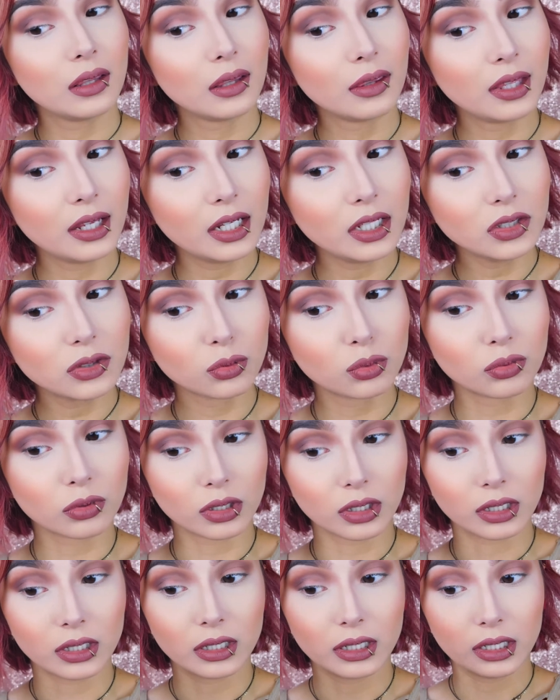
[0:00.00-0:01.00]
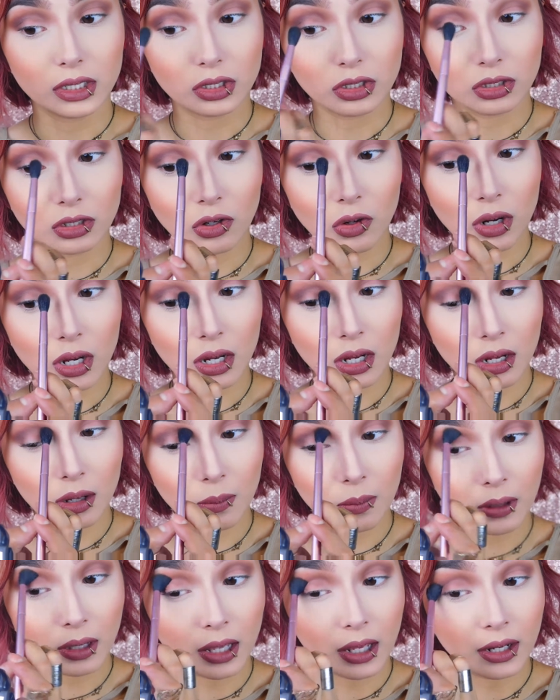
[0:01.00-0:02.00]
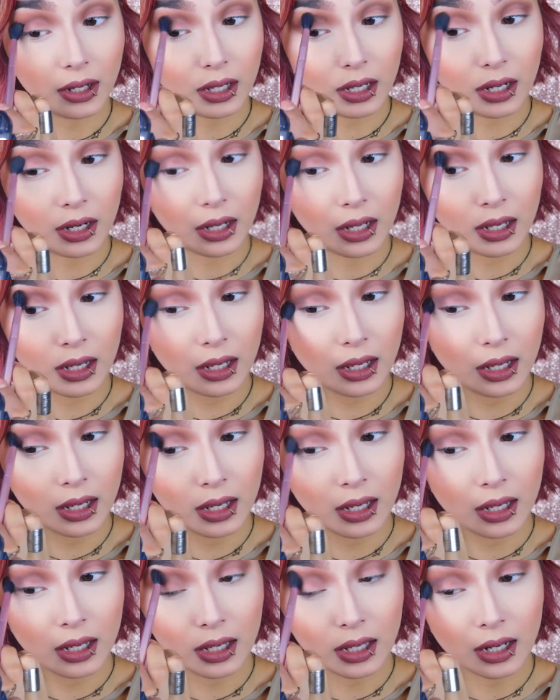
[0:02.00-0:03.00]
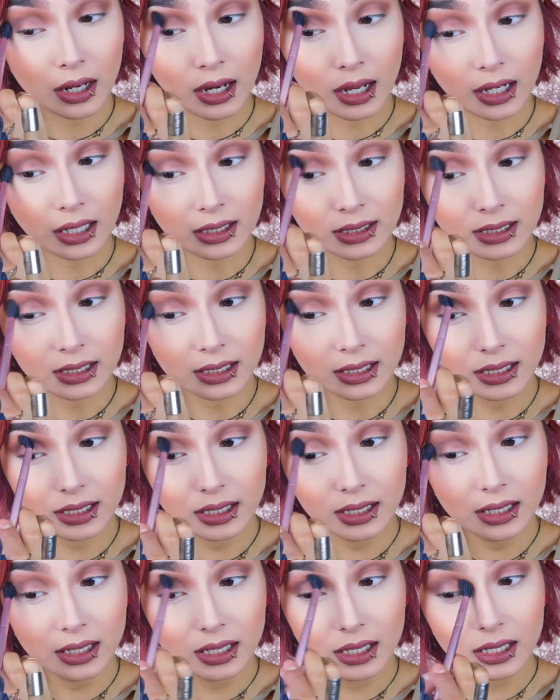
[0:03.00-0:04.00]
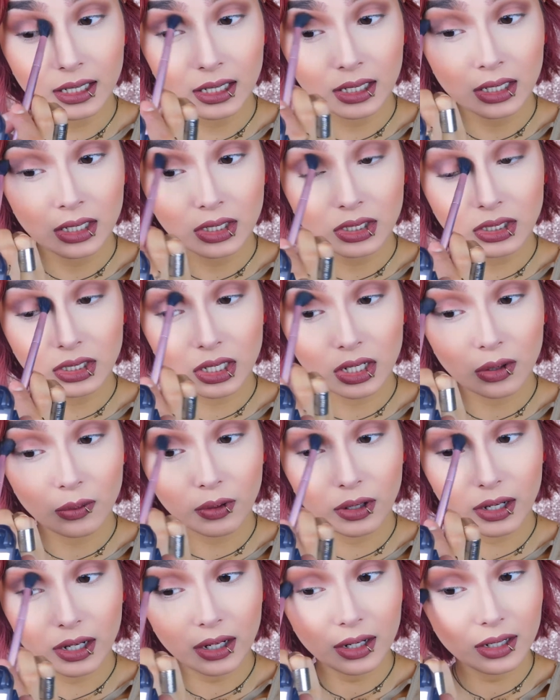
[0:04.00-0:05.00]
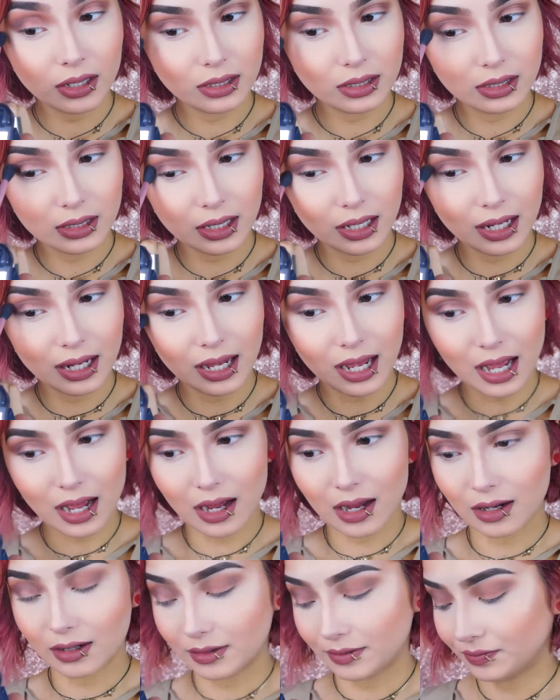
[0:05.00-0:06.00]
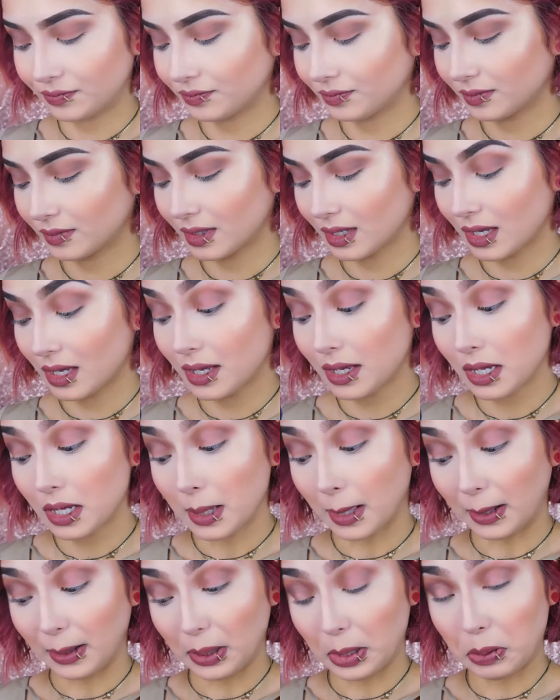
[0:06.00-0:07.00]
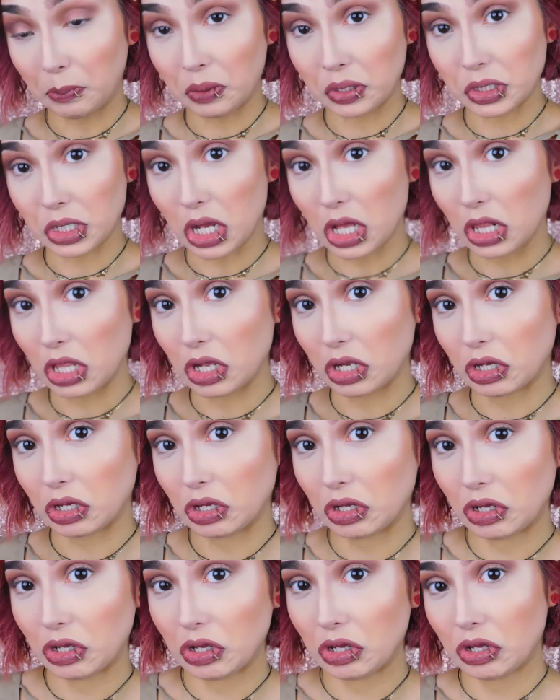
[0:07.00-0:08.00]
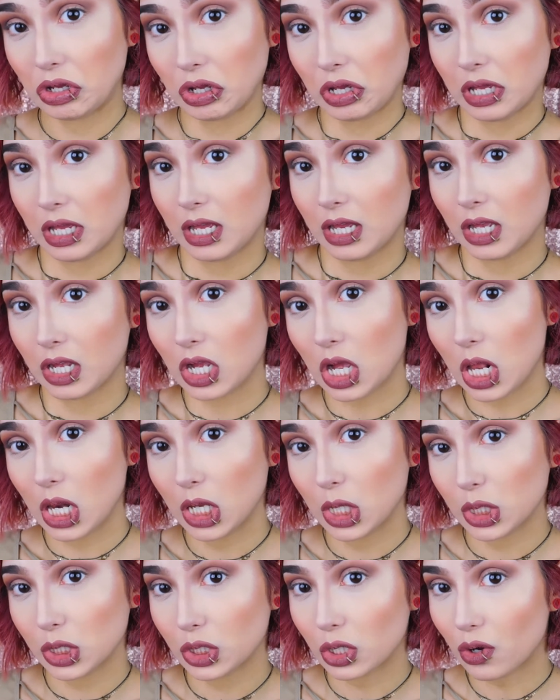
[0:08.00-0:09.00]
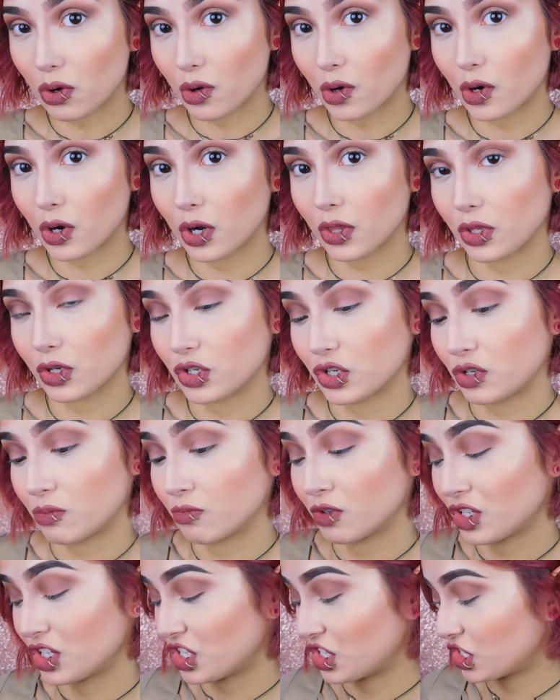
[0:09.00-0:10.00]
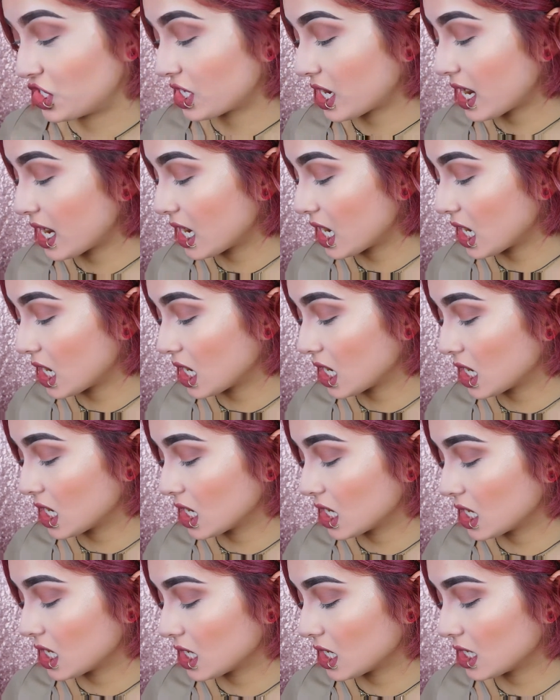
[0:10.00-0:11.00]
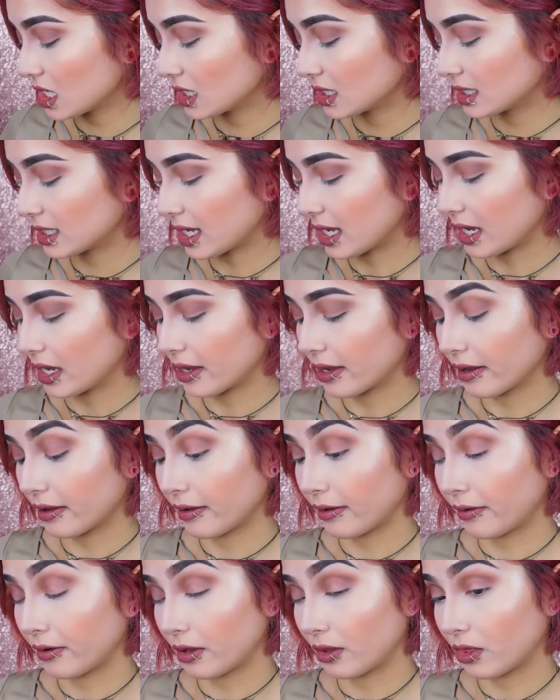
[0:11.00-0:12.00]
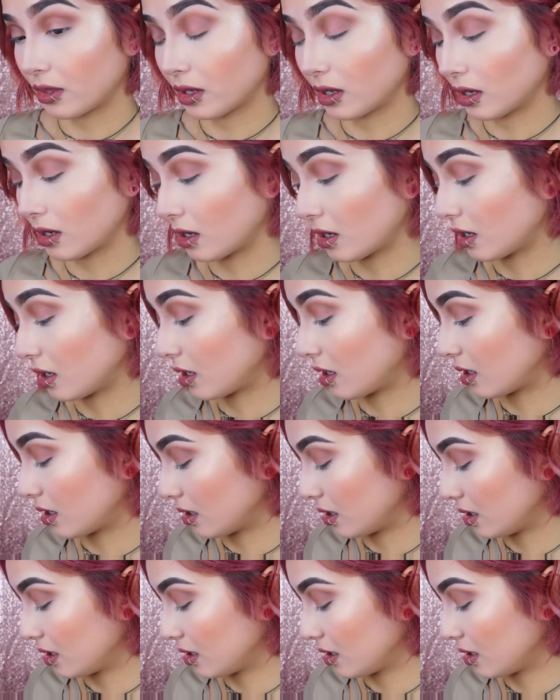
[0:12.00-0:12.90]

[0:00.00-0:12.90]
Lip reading: These really do blend in nicely. So we're gonna see how the metallic colors are, the shimmery shades, and the